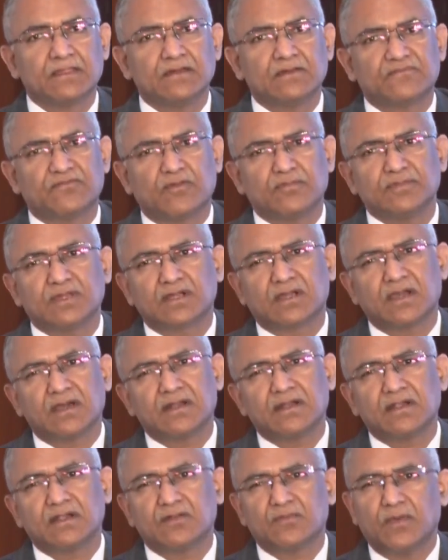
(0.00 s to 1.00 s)
from the
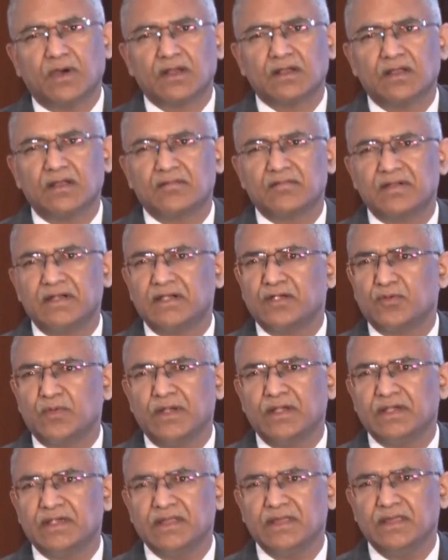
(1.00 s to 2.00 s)
current
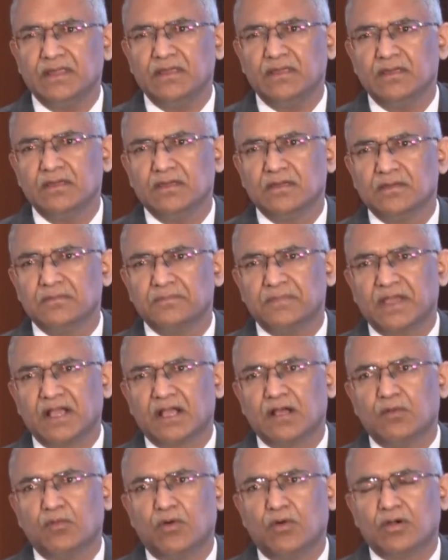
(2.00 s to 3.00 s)
120
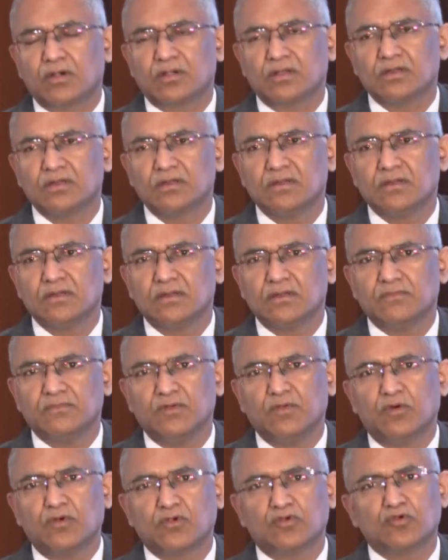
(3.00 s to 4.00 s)
megawatt, we
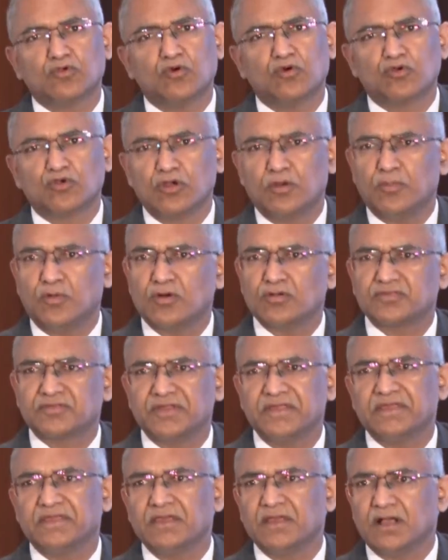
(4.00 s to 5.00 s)
want to go to about
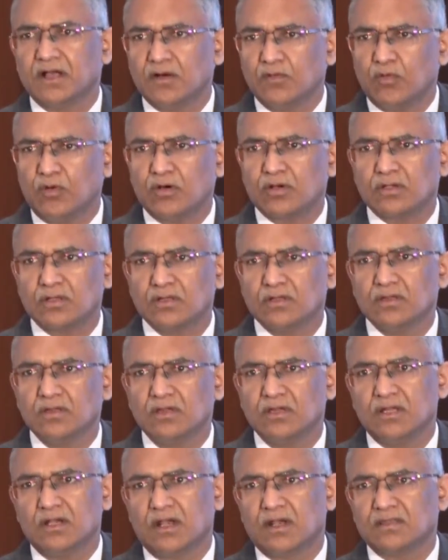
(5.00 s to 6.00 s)
3 gigawatt
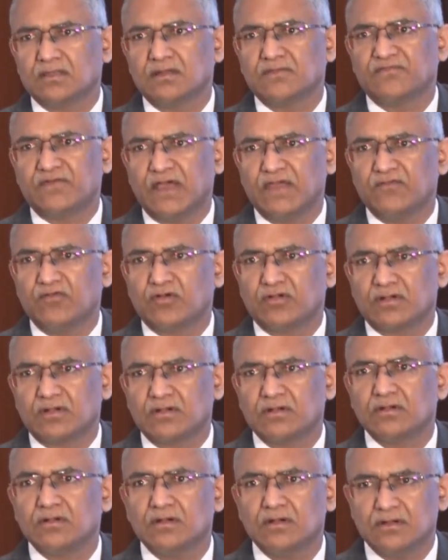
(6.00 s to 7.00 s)
in another 5
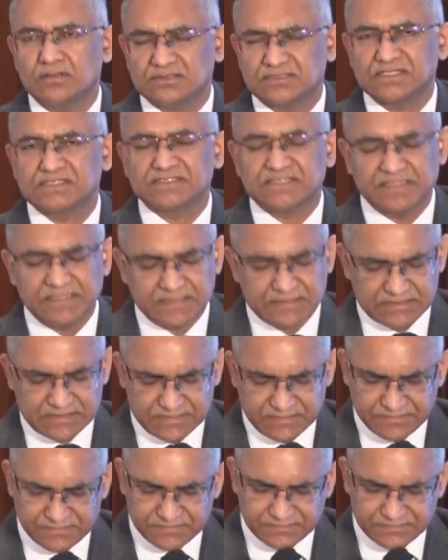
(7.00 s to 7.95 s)
or 6 years.